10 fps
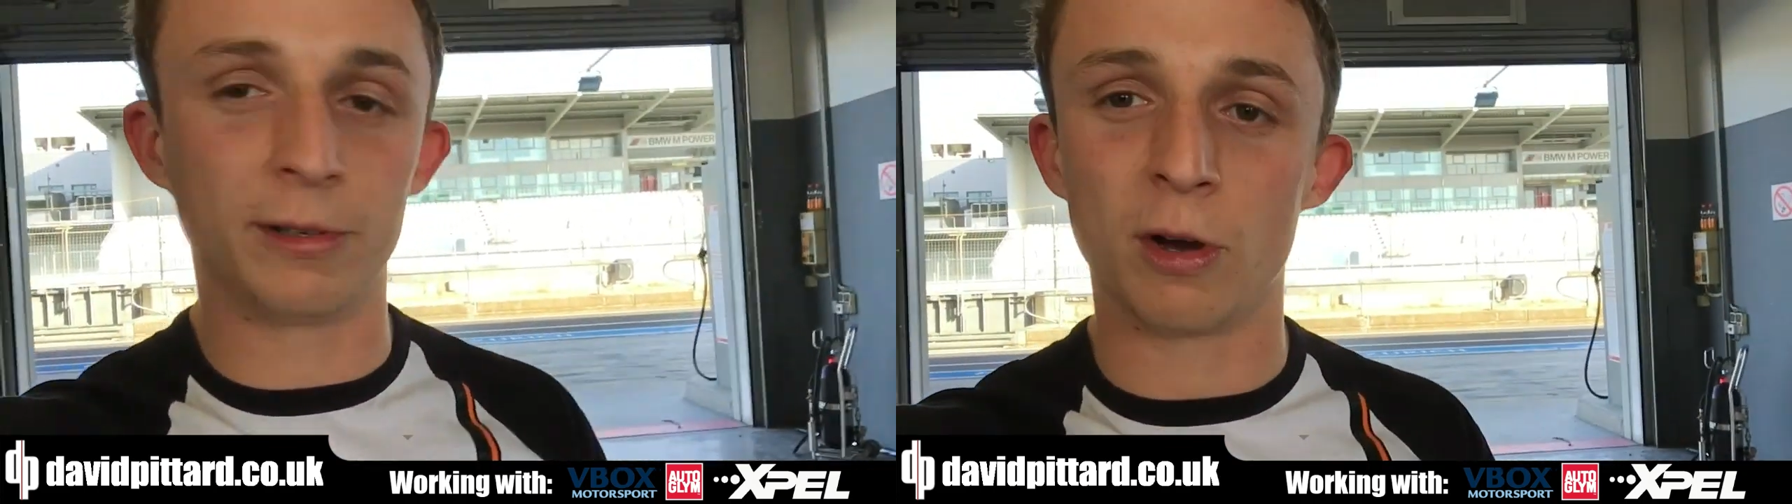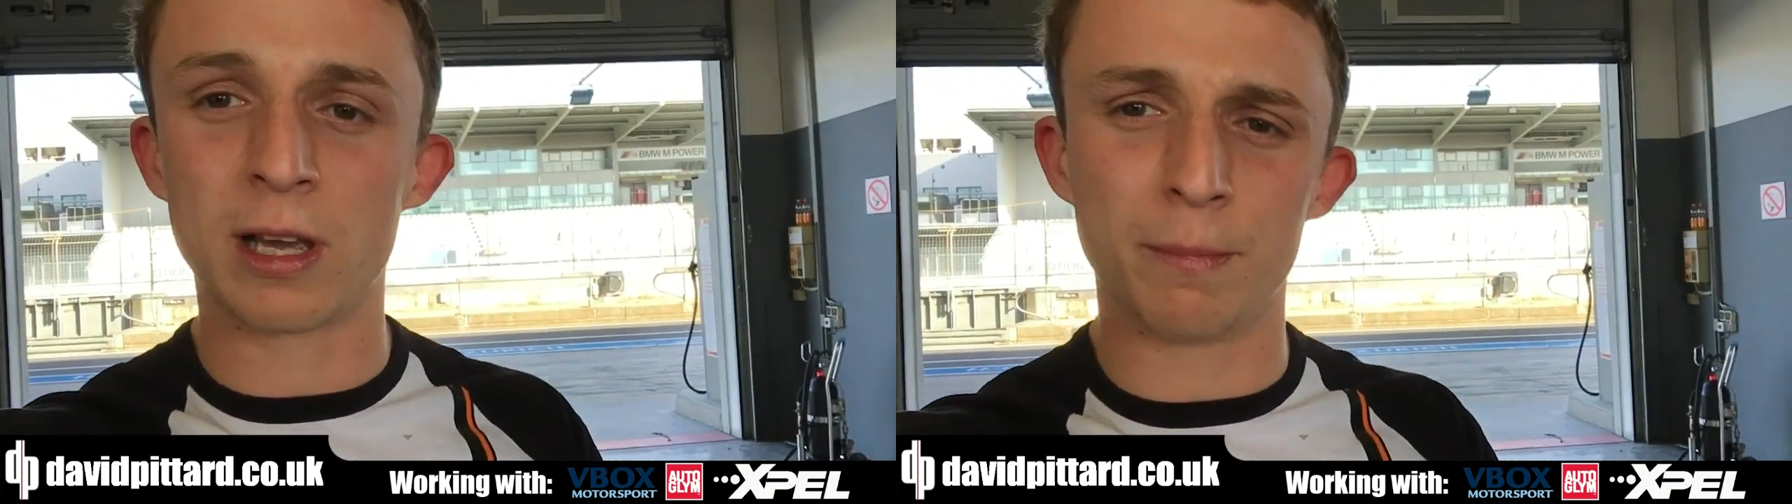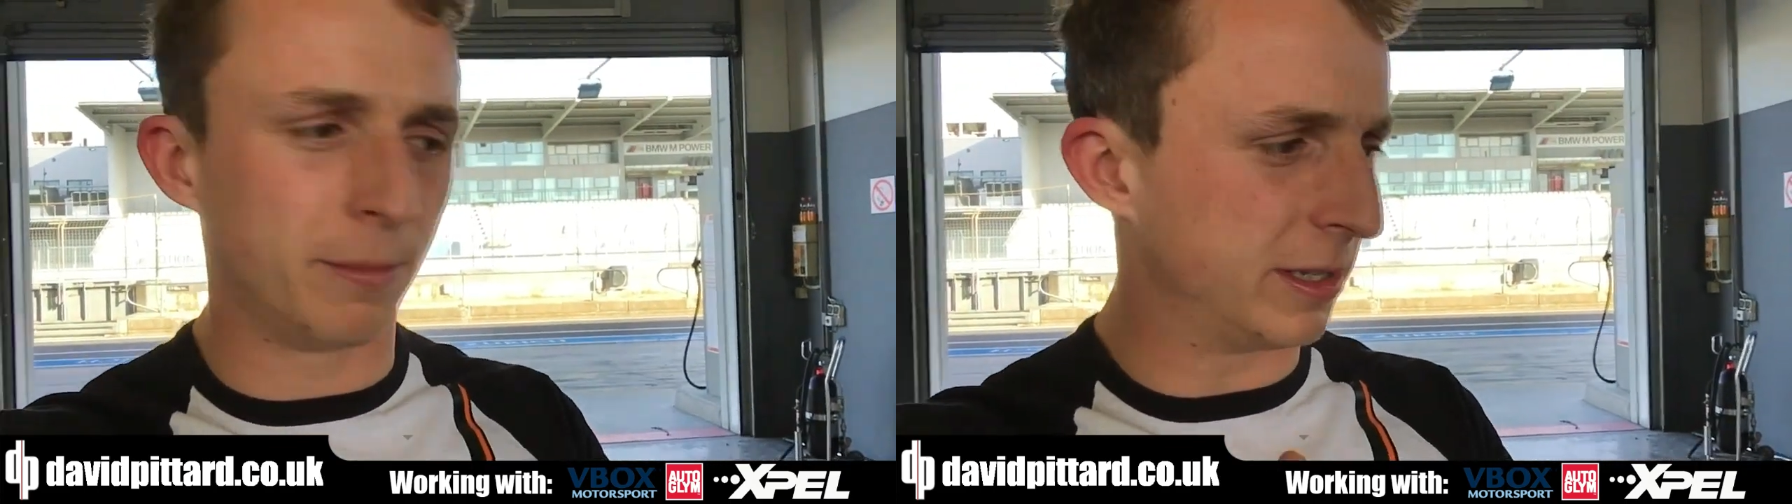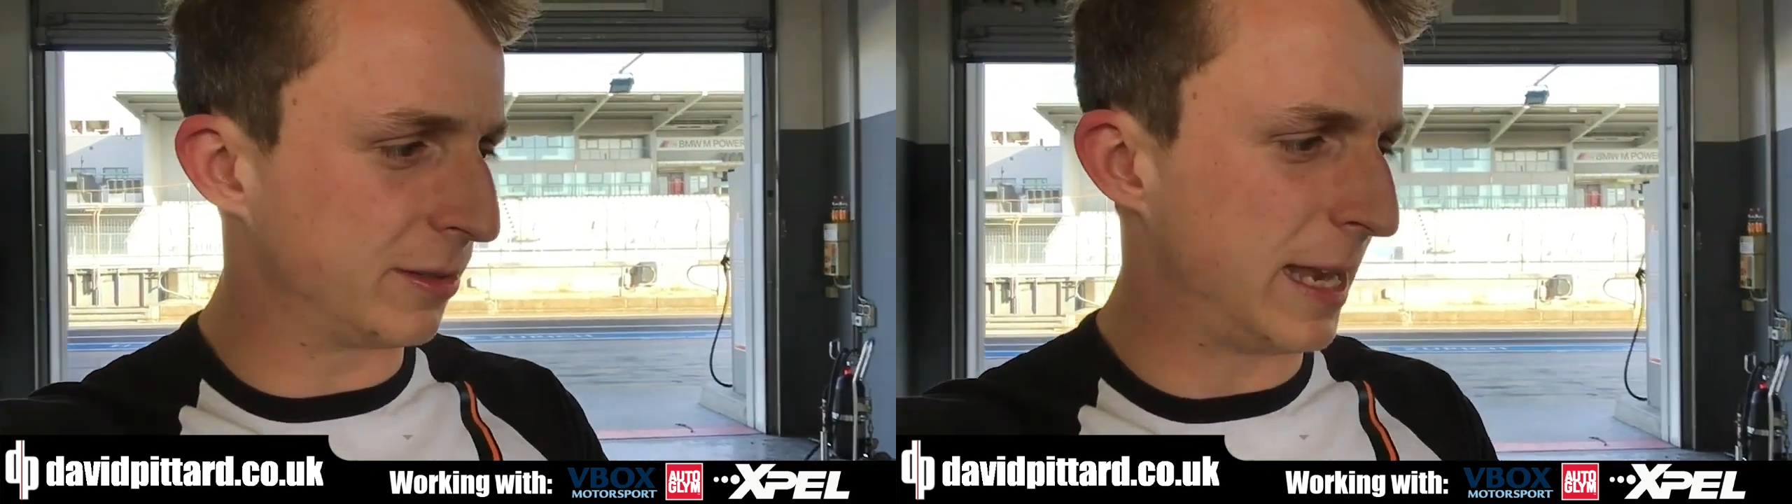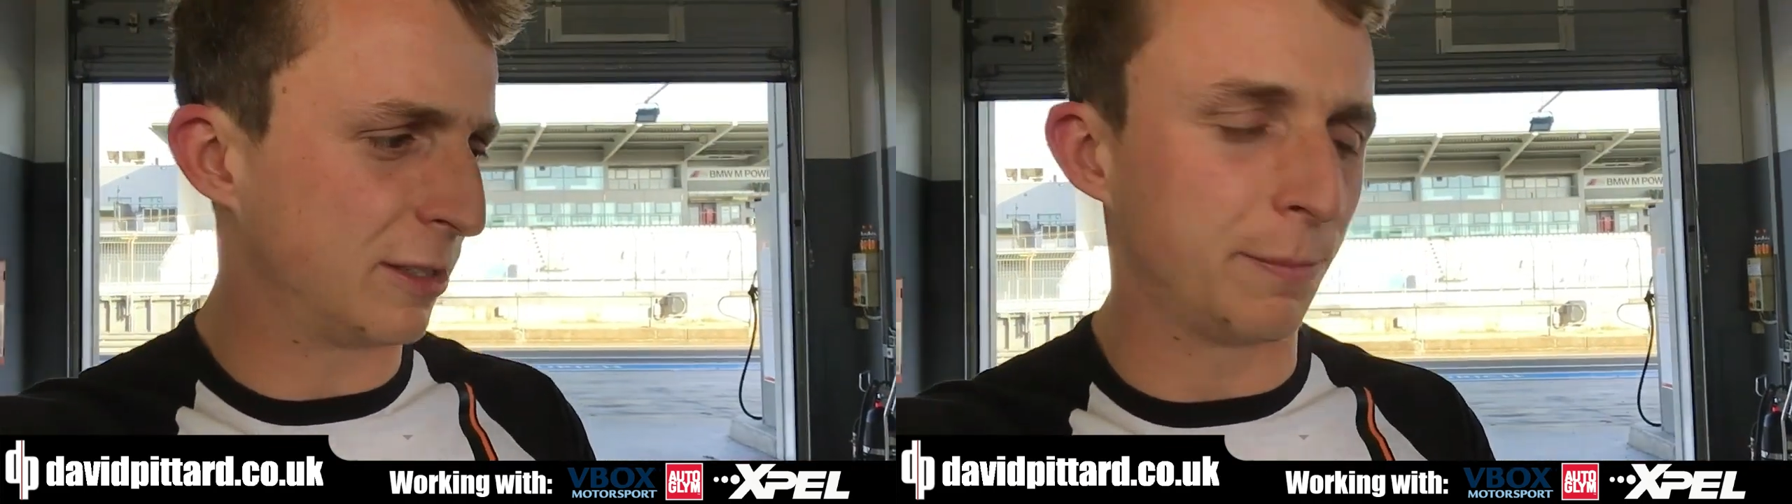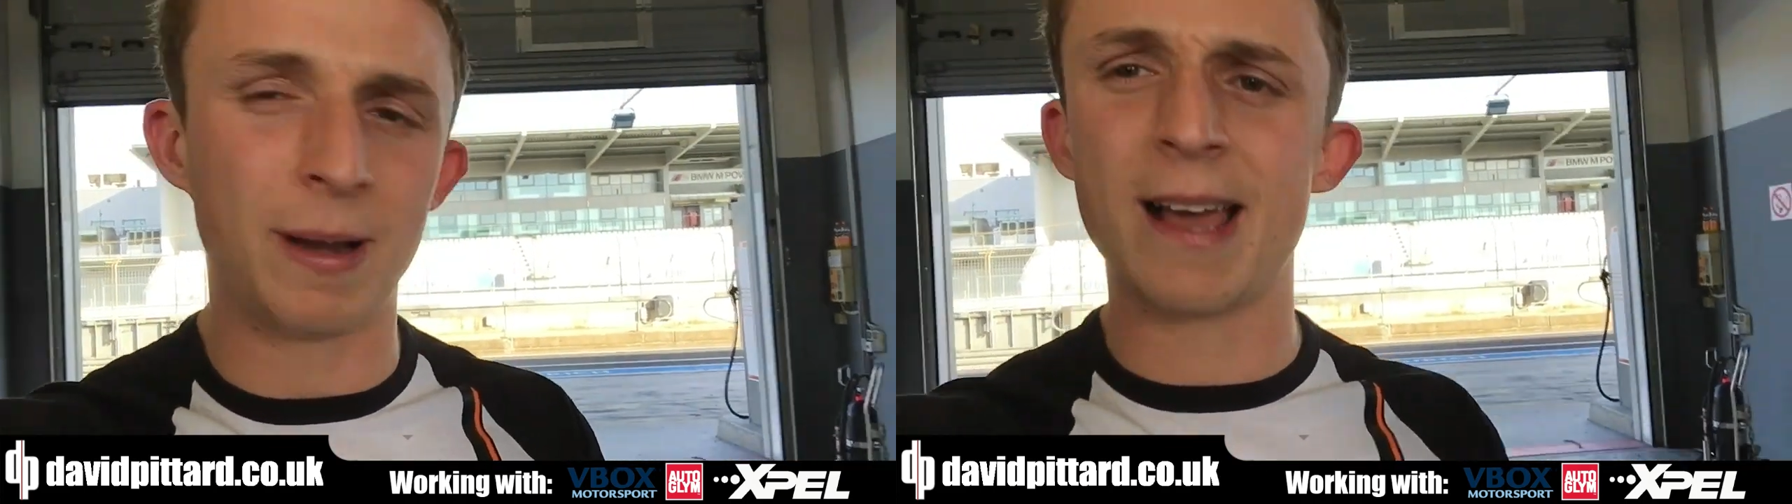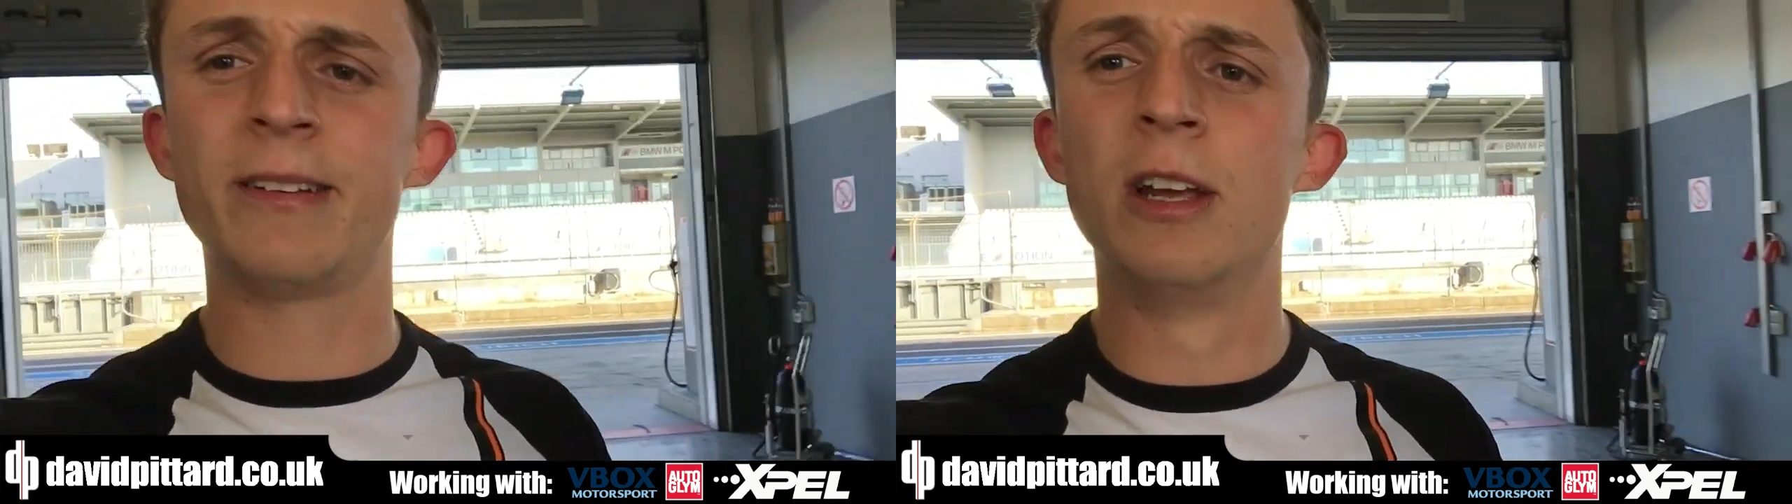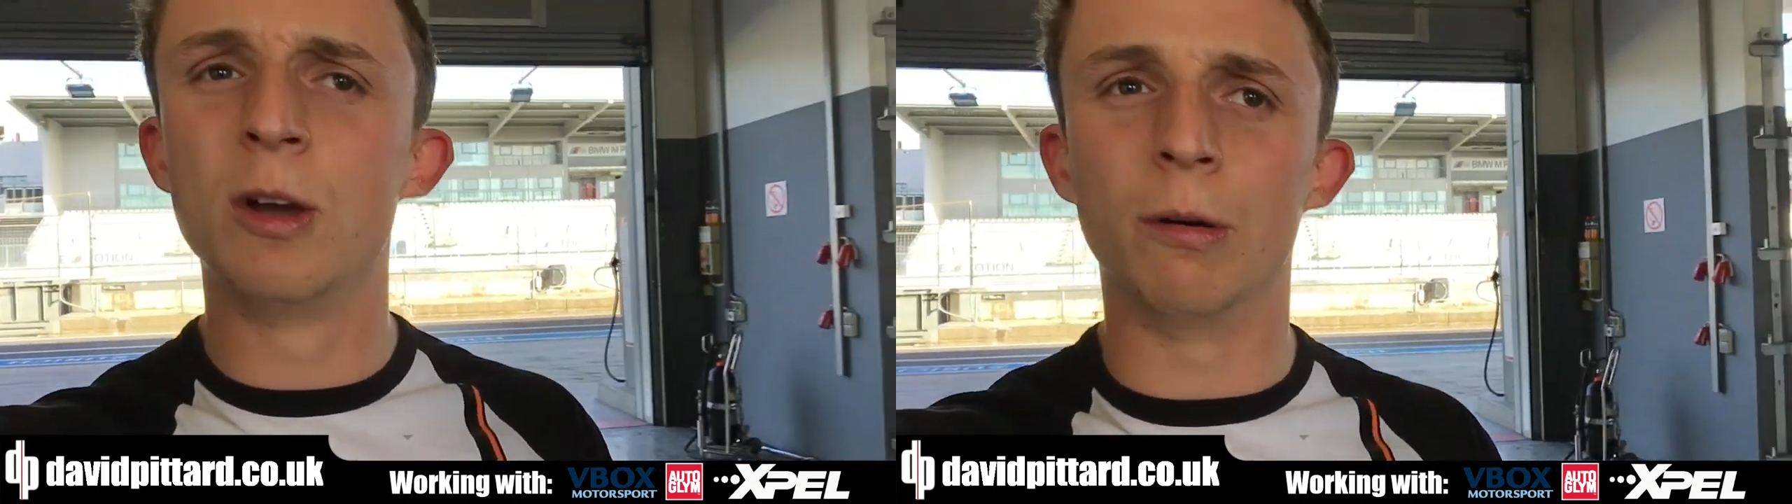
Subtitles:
We've got a couple of months now to plan